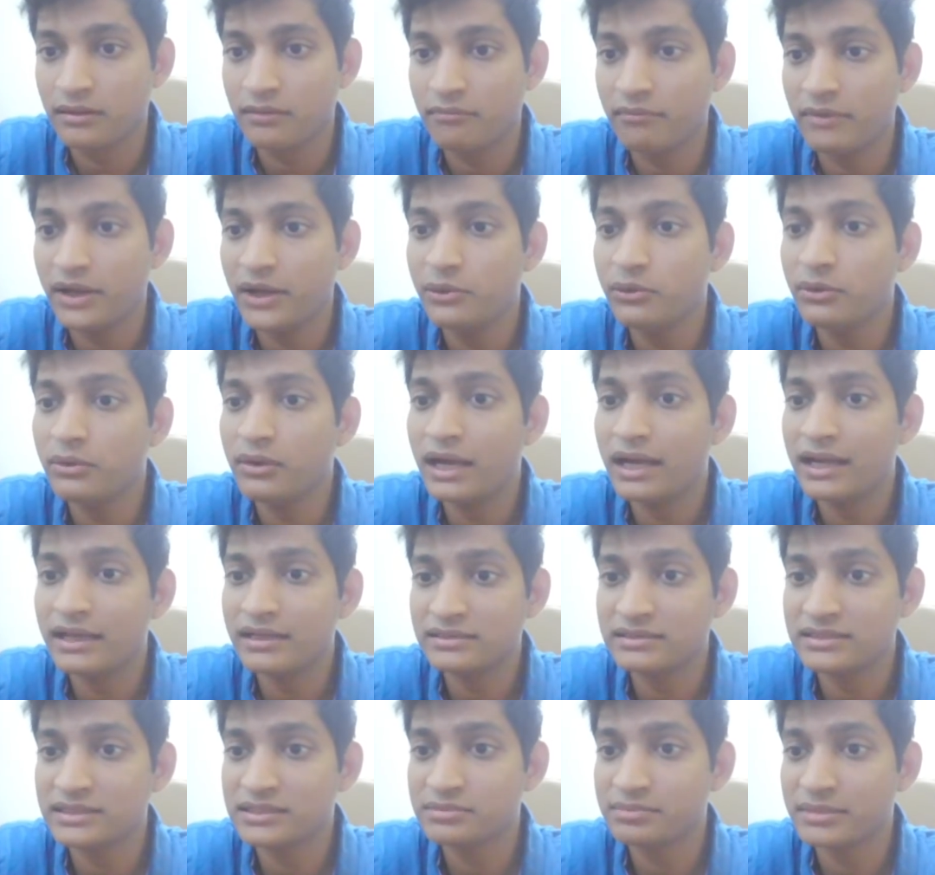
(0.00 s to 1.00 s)
When do I
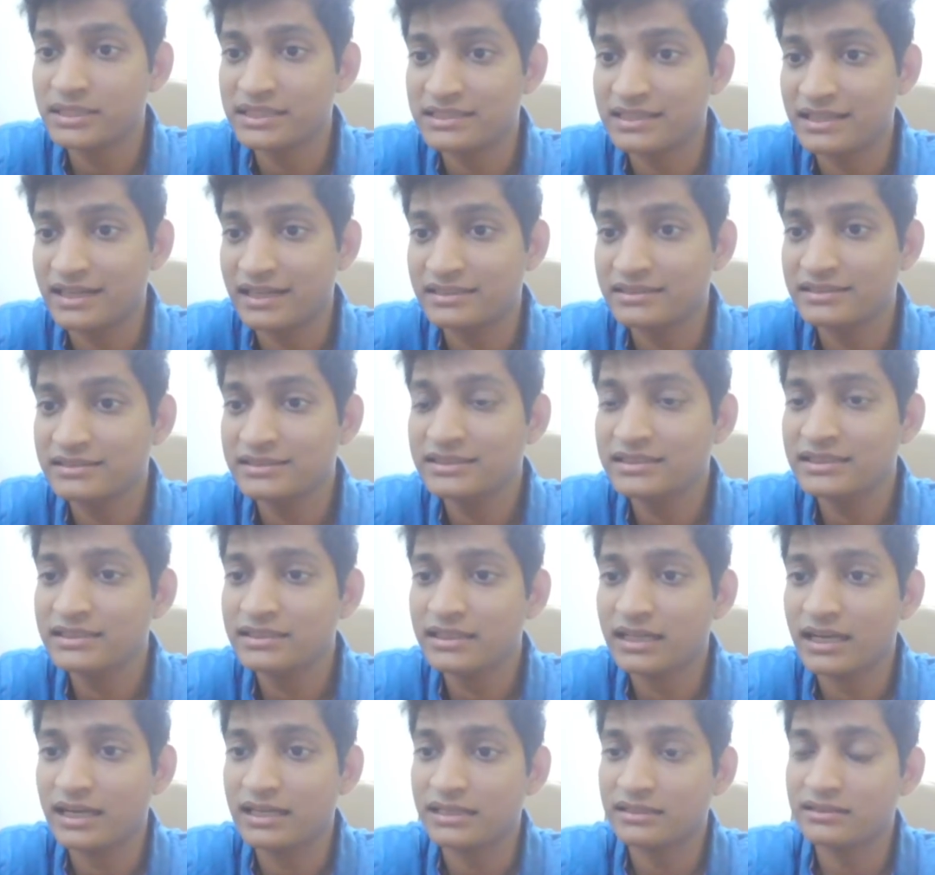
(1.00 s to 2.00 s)
adjust my
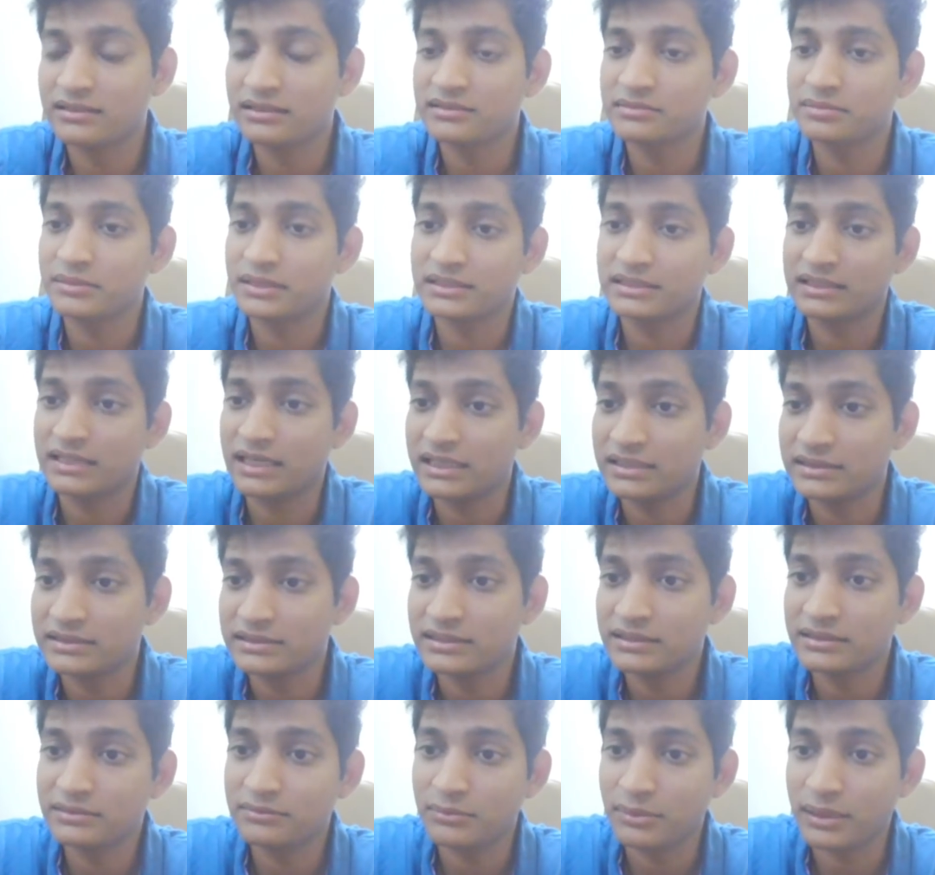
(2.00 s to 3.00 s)
strategy? I adjust my
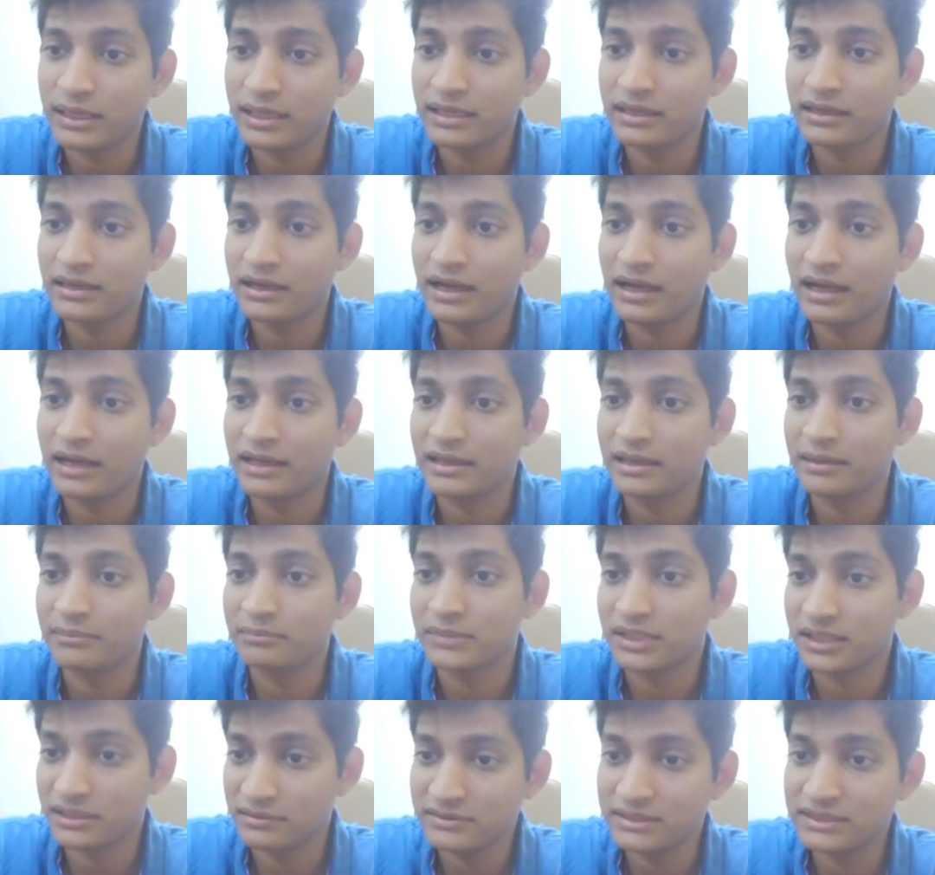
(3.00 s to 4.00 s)
strategy when I
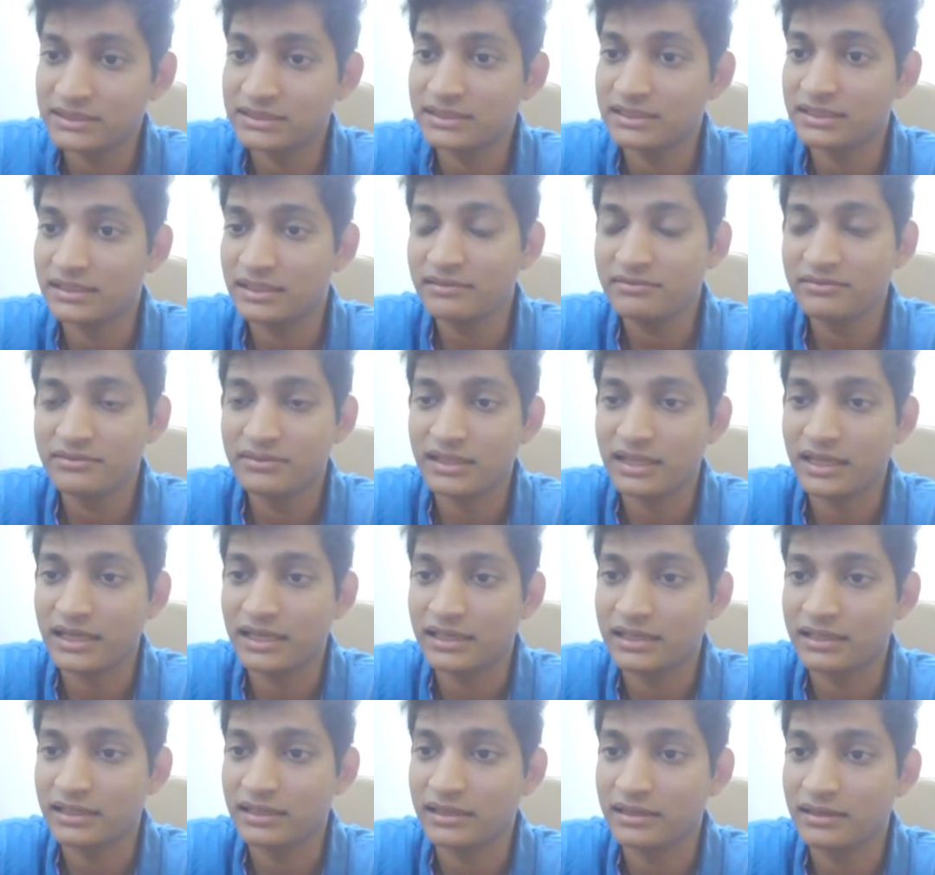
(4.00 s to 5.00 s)
am convinced enough
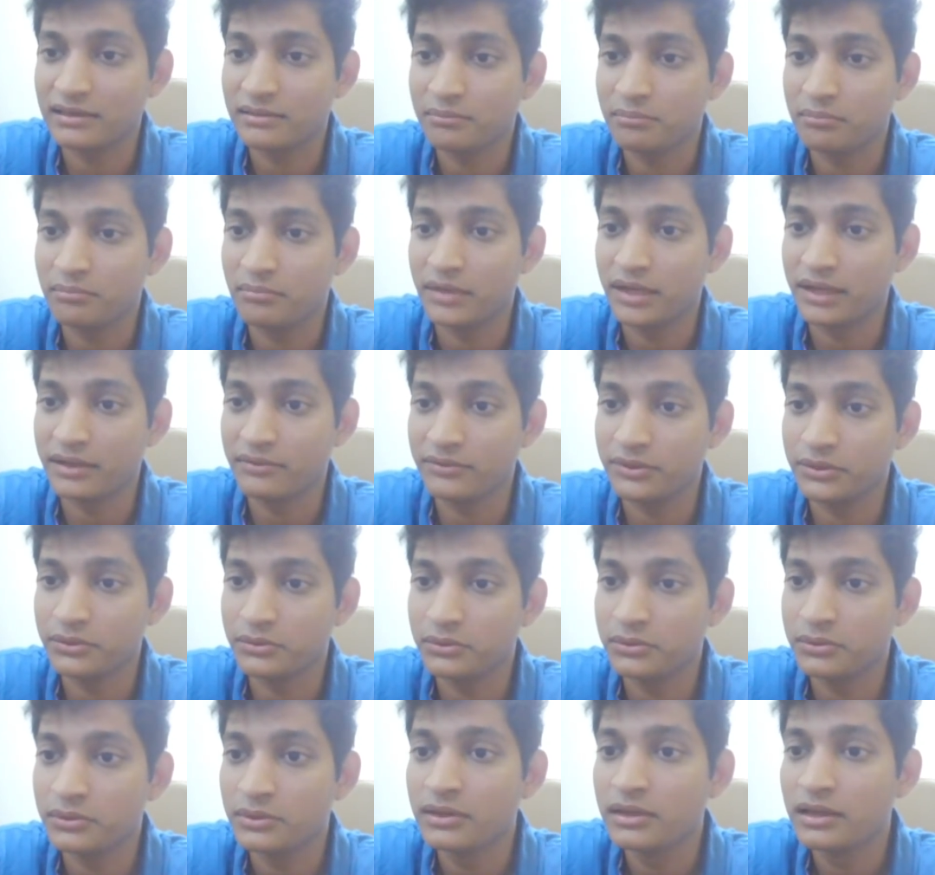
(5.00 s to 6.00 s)
that my
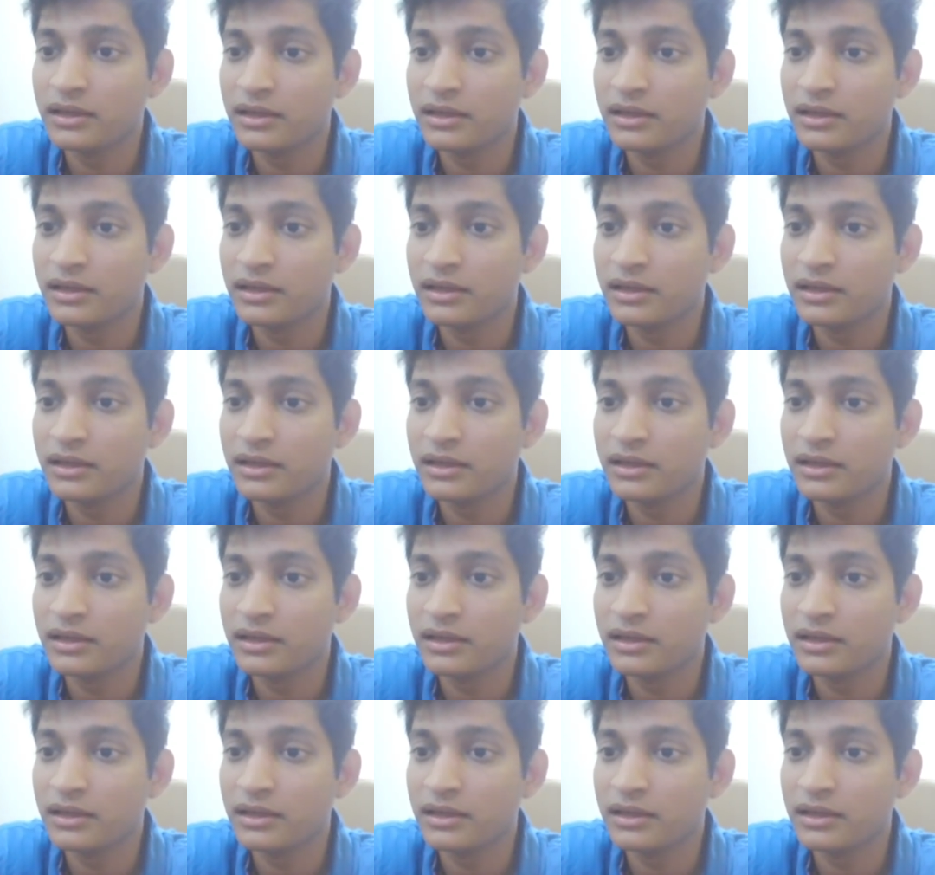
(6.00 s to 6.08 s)
view